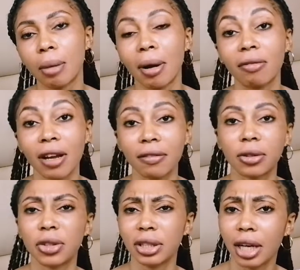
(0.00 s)
about
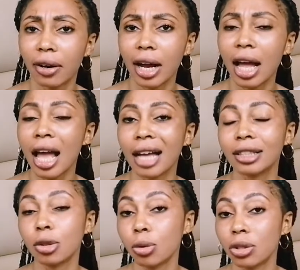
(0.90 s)
500 naira,
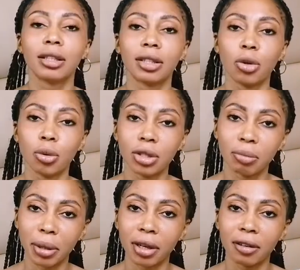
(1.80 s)
and the
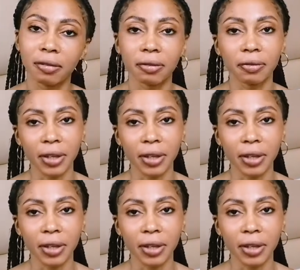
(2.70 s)
goji berry